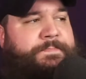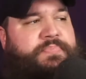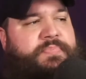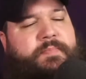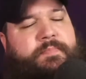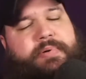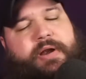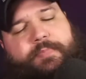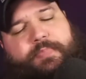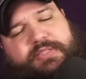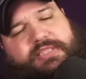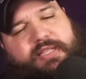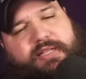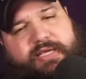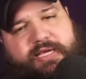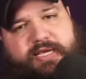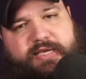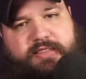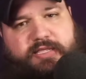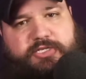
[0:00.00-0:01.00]
But I'll put the
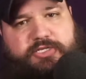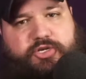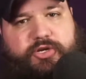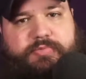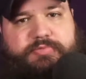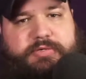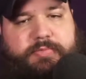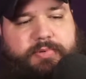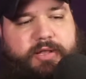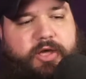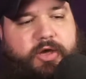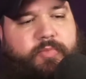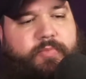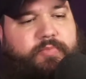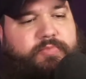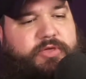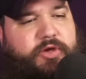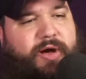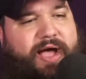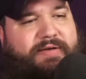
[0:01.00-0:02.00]
link in the description
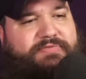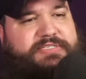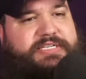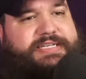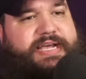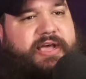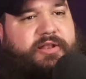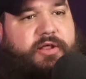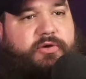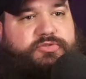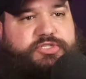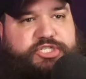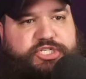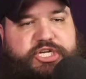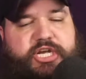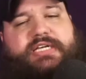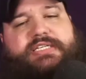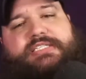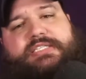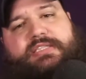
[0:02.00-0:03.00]
below. You'll have to download
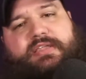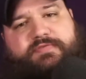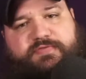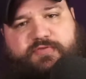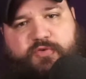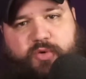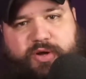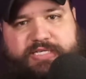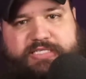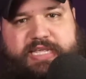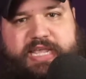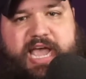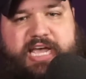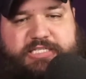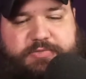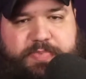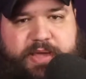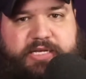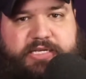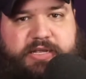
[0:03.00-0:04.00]
just the voice
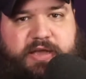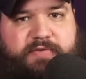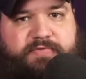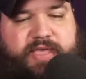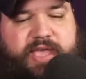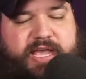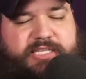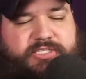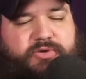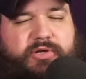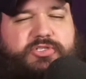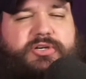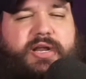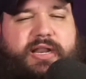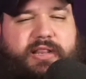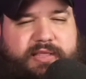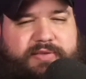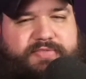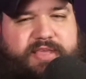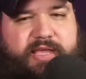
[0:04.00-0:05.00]
aspect of that. So I'll try
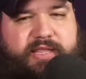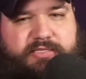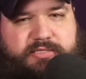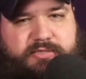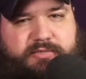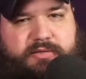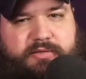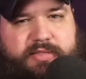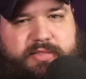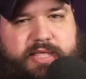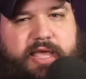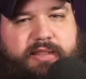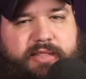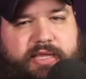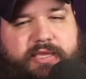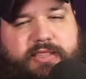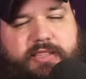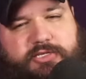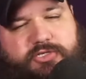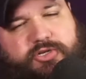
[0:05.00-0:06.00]
to leave that
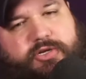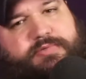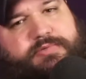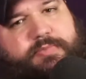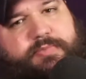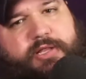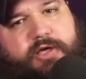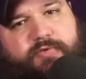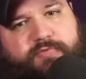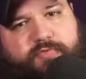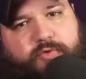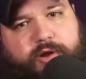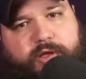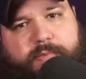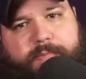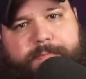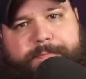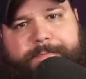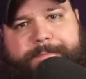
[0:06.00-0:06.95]
link in the description below for you.